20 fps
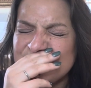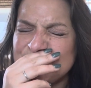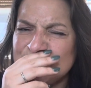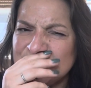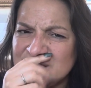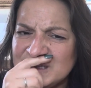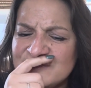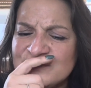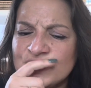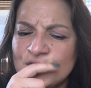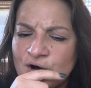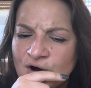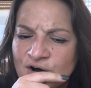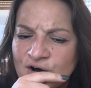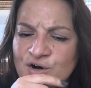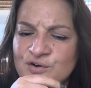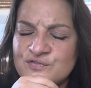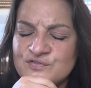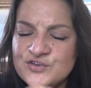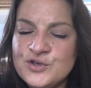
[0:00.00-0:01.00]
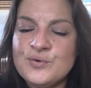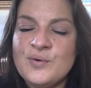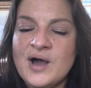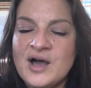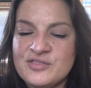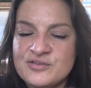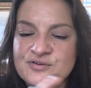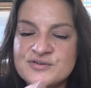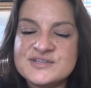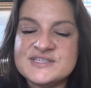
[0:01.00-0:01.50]
believe there are a few
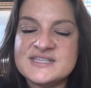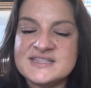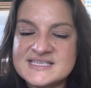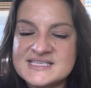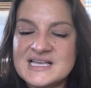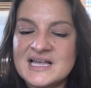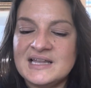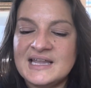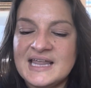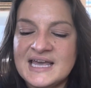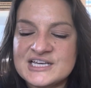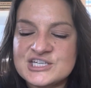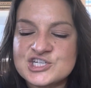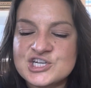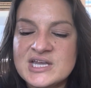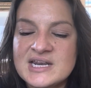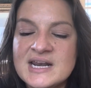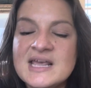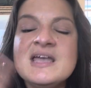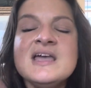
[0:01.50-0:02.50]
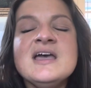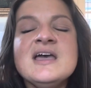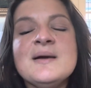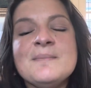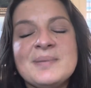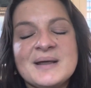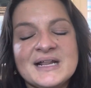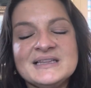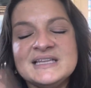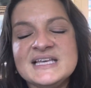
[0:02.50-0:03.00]
others in this collection,
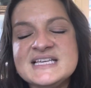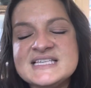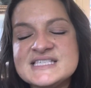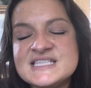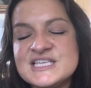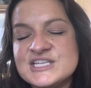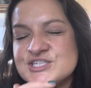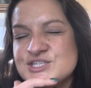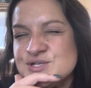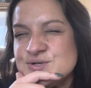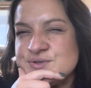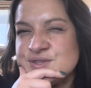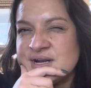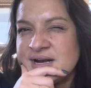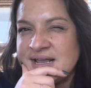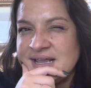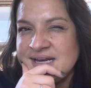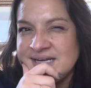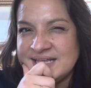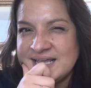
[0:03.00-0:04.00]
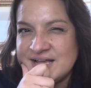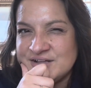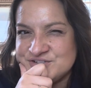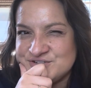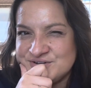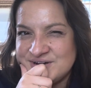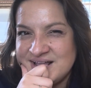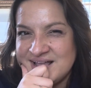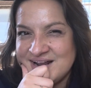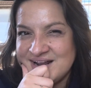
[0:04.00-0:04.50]
but at least the 2 that I
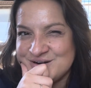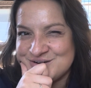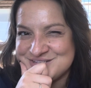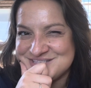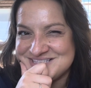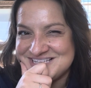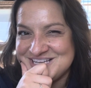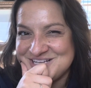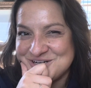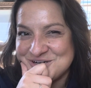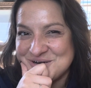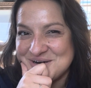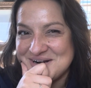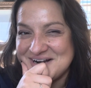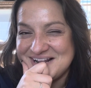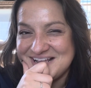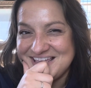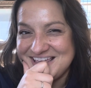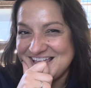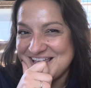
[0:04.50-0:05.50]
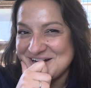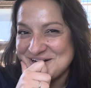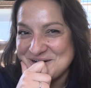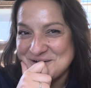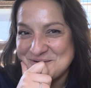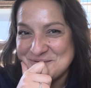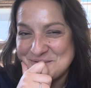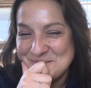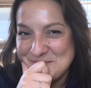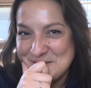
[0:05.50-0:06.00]
encountered at Harris Teeter, and I
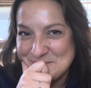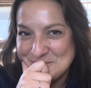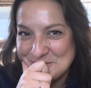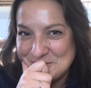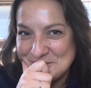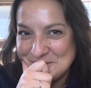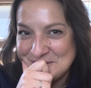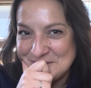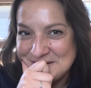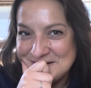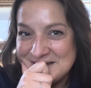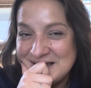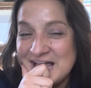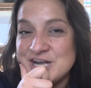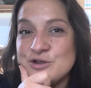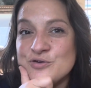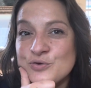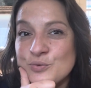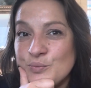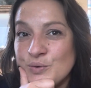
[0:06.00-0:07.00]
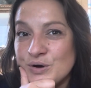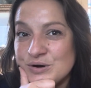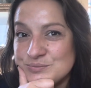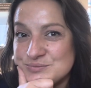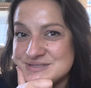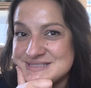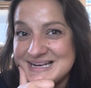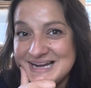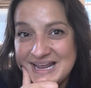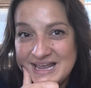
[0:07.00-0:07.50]
cannot remember. I know the one
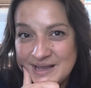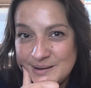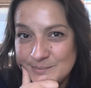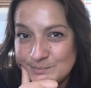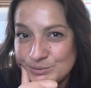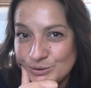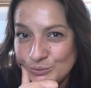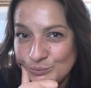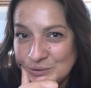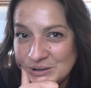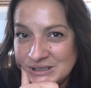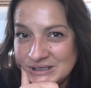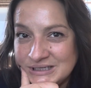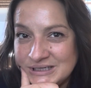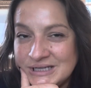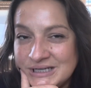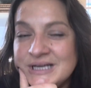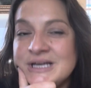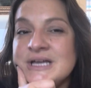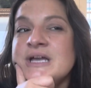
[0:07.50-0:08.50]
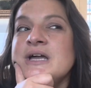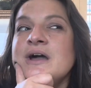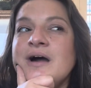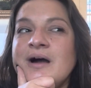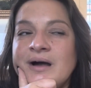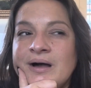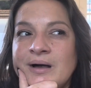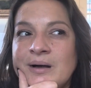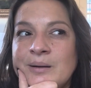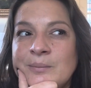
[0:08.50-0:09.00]
was an amber one,
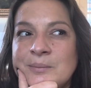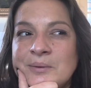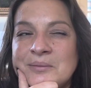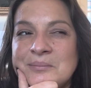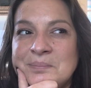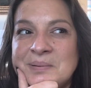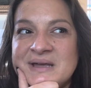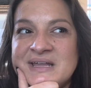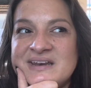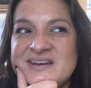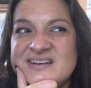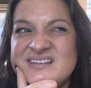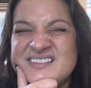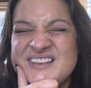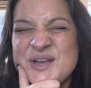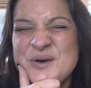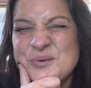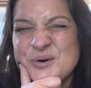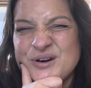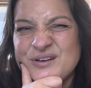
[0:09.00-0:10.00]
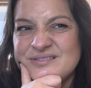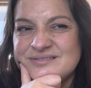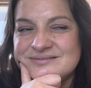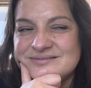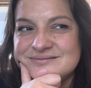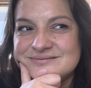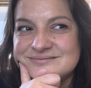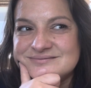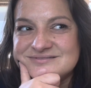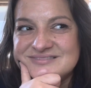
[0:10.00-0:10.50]
but
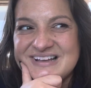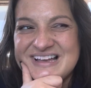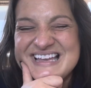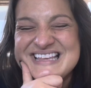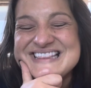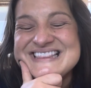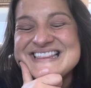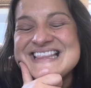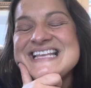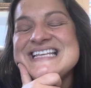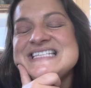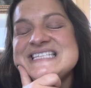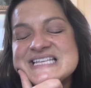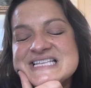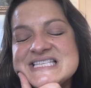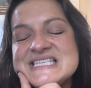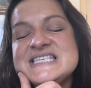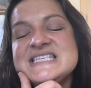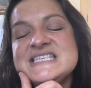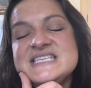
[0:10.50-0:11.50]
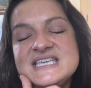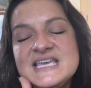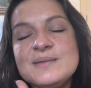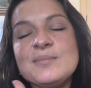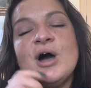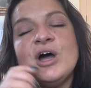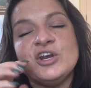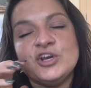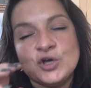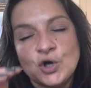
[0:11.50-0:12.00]
they didn't seem
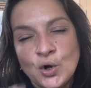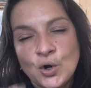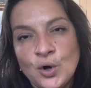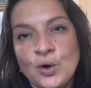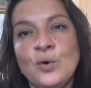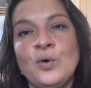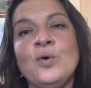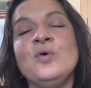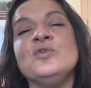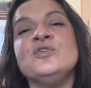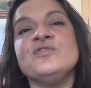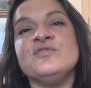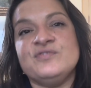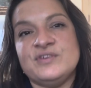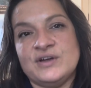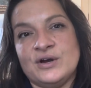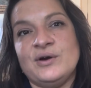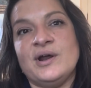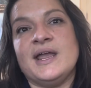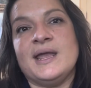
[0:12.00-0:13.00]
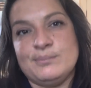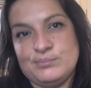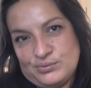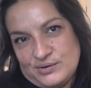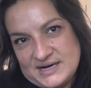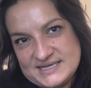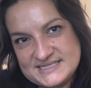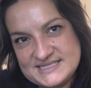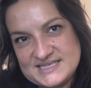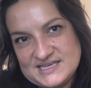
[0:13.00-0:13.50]
on cold very
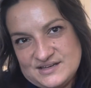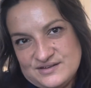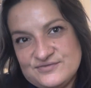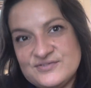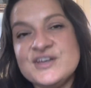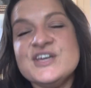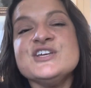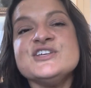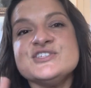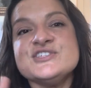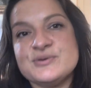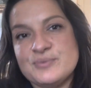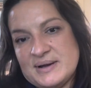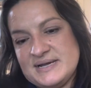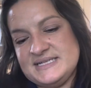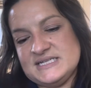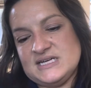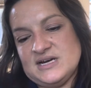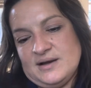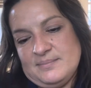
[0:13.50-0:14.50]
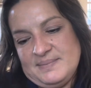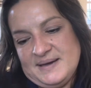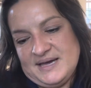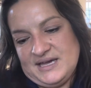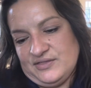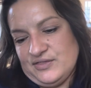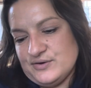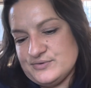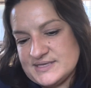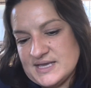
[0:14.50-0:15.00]
impressive, so I did not pick
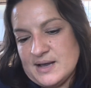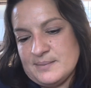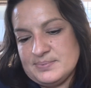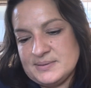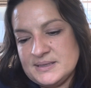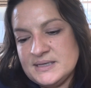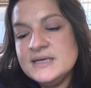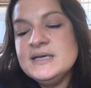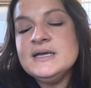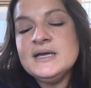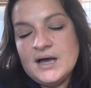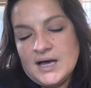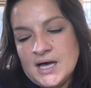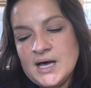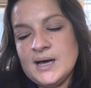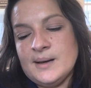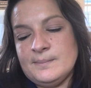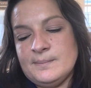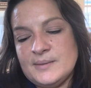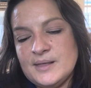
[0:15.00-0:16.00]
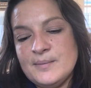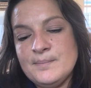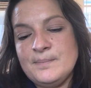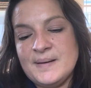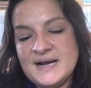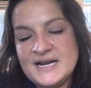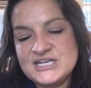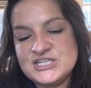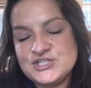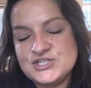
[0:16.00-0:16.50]
those up.
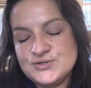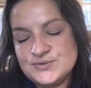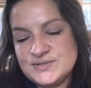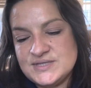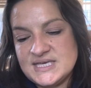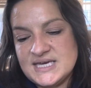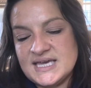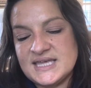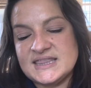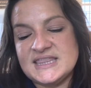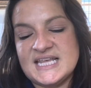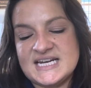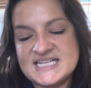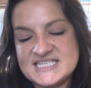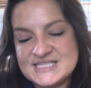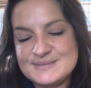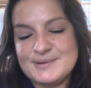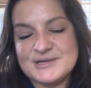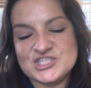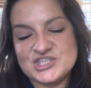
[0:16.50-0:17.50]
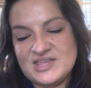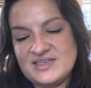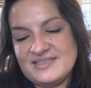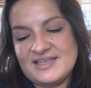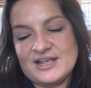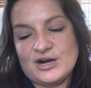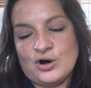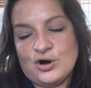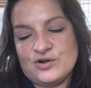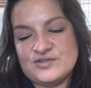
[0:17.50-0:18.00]
But I do think that especially
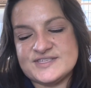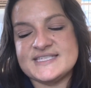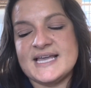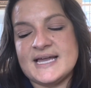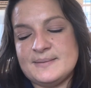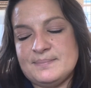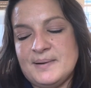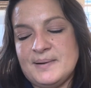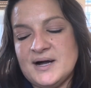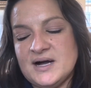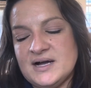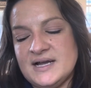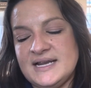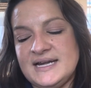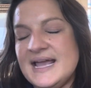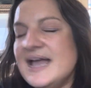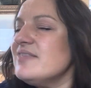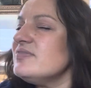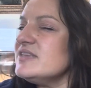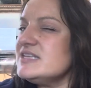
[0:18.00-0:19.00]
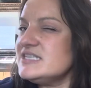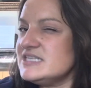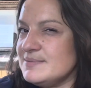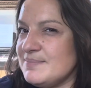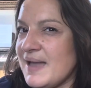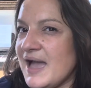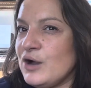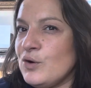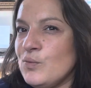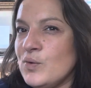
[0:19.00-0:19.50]
that Hearthside Pine and the
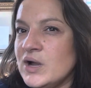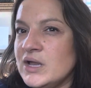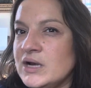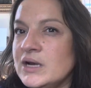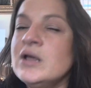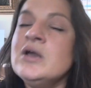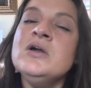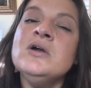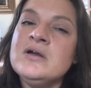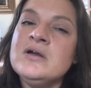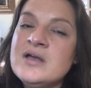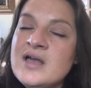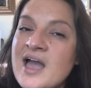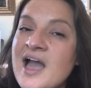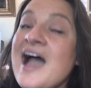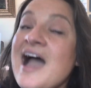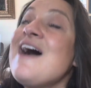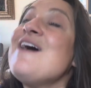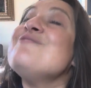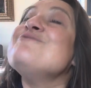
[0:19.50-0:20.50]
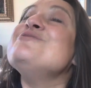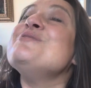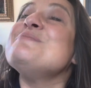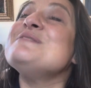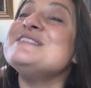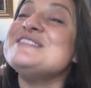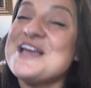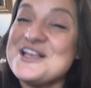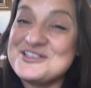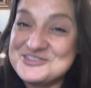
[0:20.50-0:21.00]
Tobac one have the
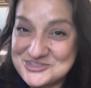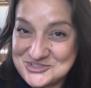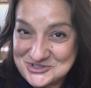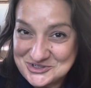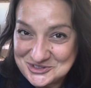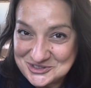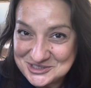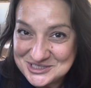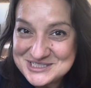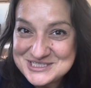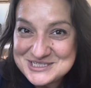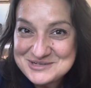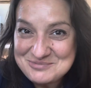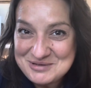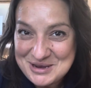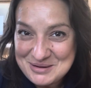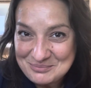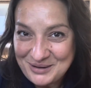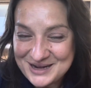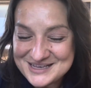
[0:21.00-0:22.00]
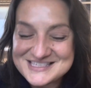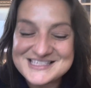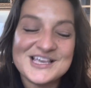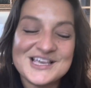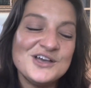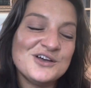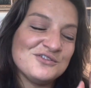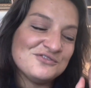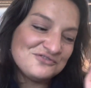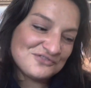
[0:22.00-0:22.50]
potential to be
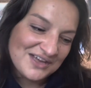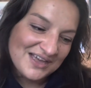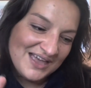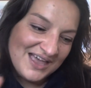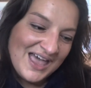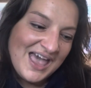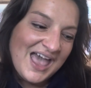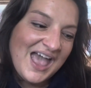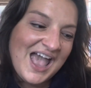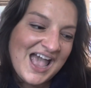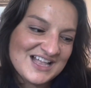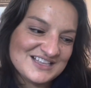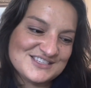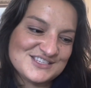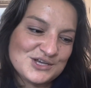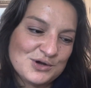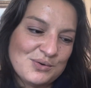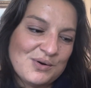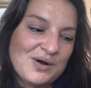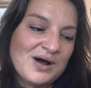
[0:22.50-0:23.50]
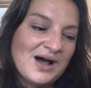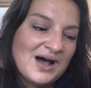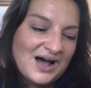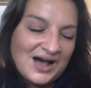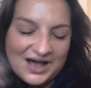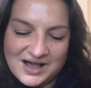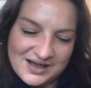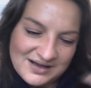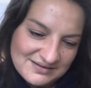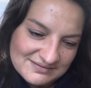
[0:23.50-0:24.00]
impressive. And so
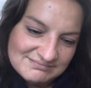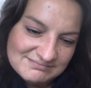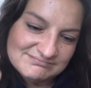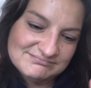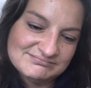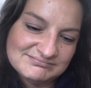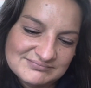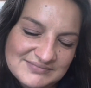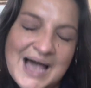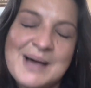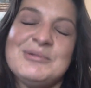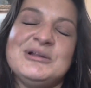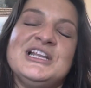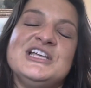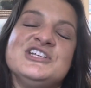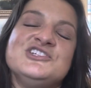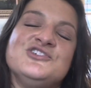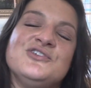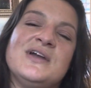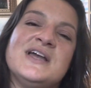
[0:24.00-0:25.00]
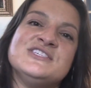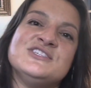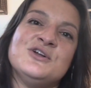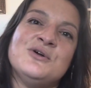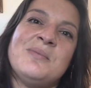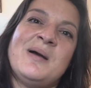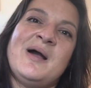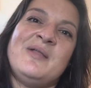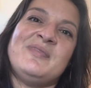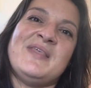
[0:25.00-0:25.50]
I'm gonna let you guys know
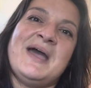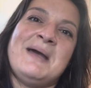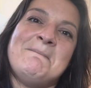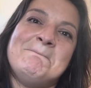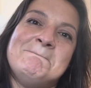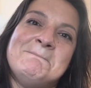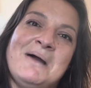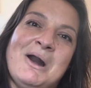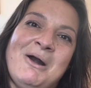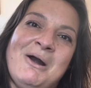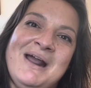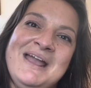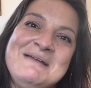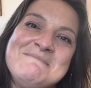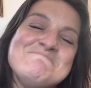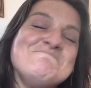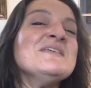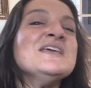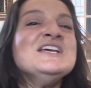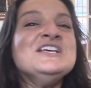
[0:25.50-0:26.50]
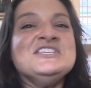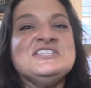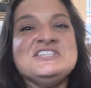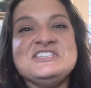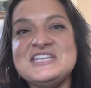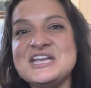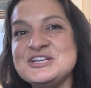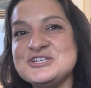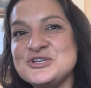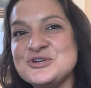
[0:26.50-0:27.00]
about that. All right,
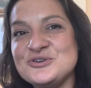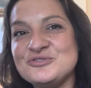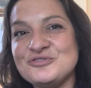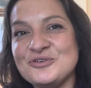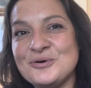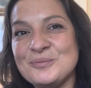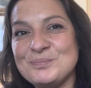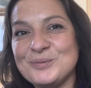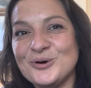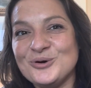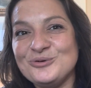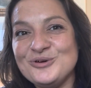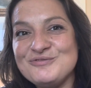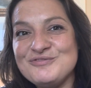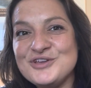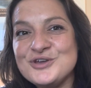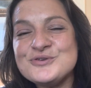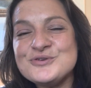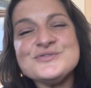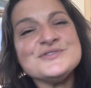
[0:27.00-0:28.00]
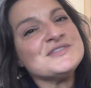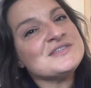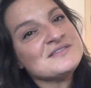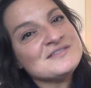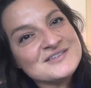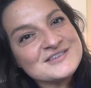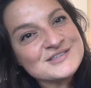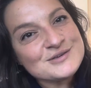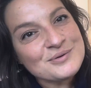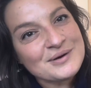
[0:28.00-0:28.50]
stay tuned for burn reviews.
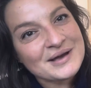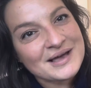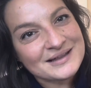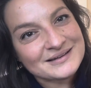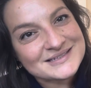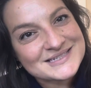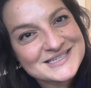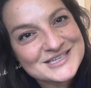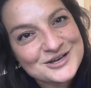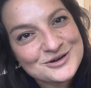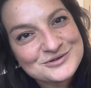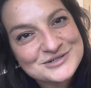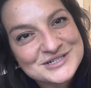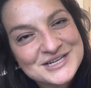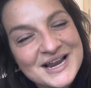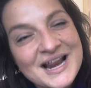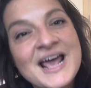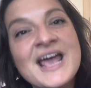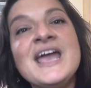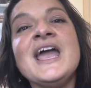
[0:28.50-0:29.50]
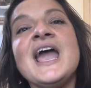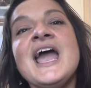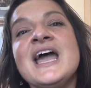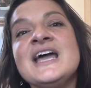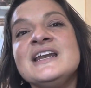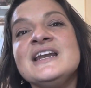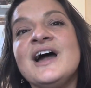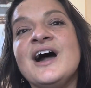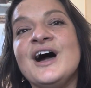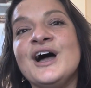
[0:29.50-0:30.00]
So glad to see you today,
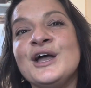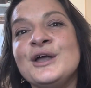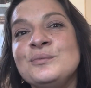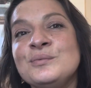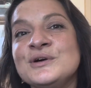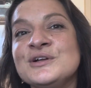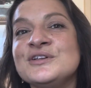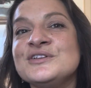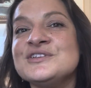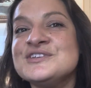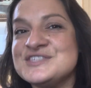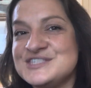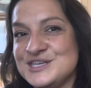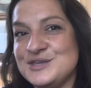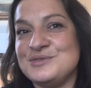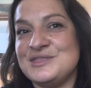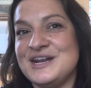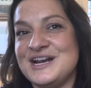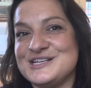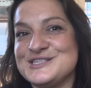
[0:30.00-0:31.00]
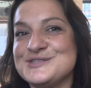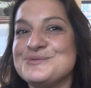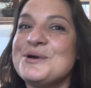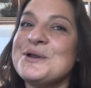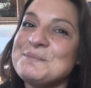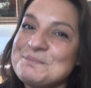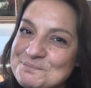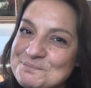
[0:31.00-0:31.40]
and I will see you in the next one.